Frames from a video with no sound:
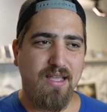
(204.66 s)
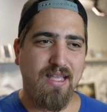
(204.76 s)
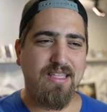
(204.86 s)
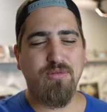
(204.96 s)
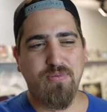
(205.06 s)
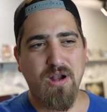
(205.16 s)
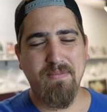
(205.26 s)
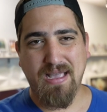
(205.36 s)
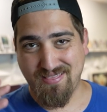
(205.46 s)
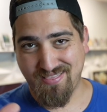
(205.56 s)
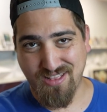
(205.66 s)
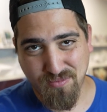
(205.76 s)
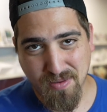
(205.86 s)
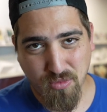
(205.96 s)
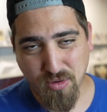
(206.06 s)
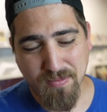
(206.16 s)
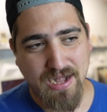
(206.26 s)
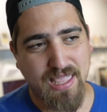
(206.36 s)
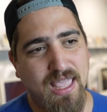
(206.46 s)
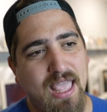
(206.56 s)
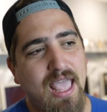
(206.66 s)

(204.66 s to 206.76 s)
you'll probably make a little bit more money,